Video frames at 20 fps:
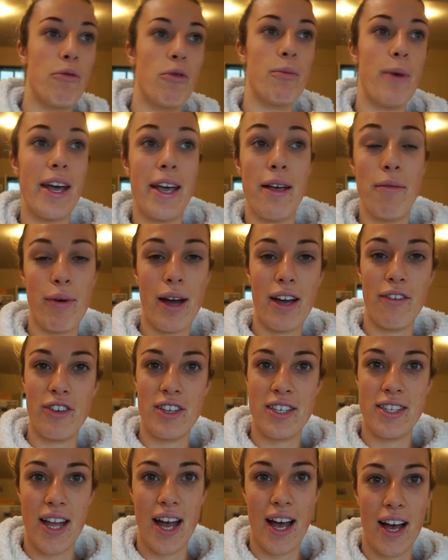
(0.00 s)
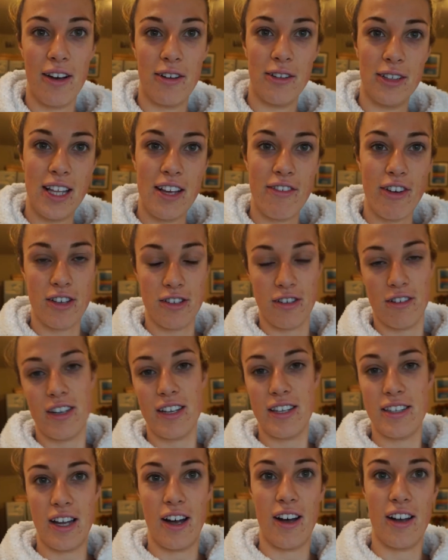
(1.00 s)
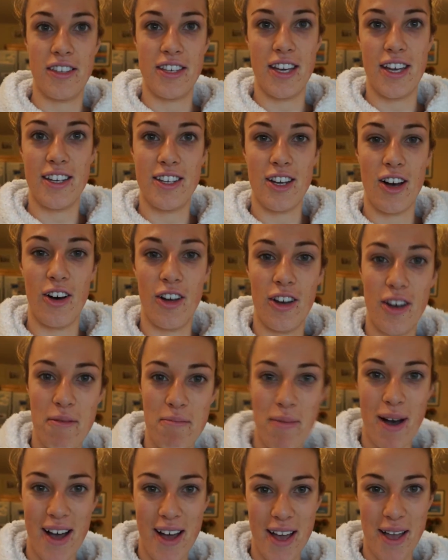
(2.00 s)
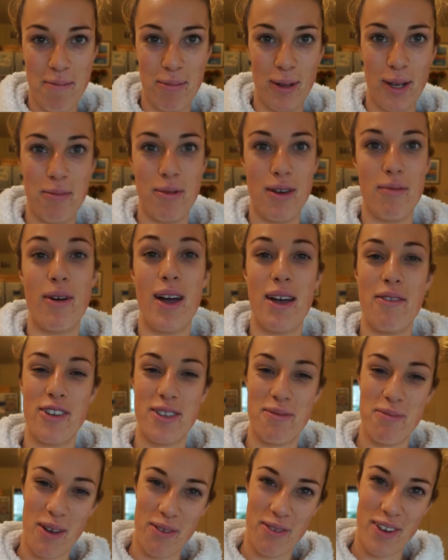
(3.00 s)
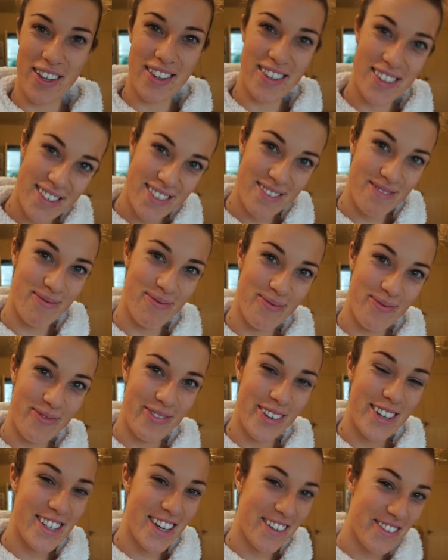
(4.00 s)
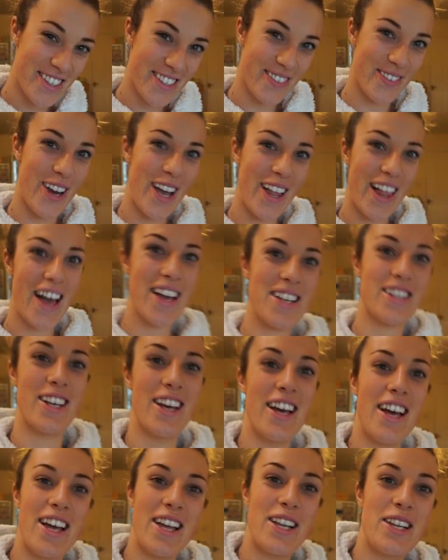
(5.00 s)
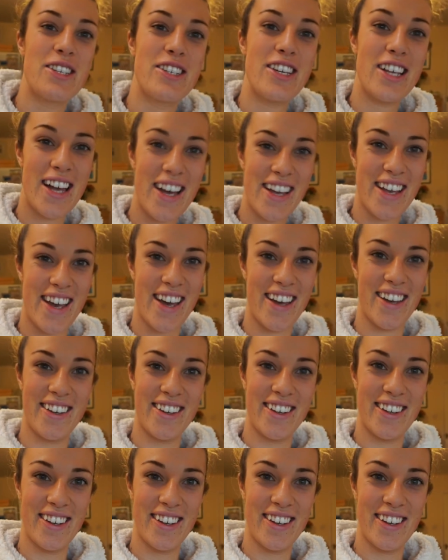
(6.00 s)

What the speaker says: And we're making breakfast now. Levi's already started on my blueberry breakfast muffins, which I've just realised. Do you like it?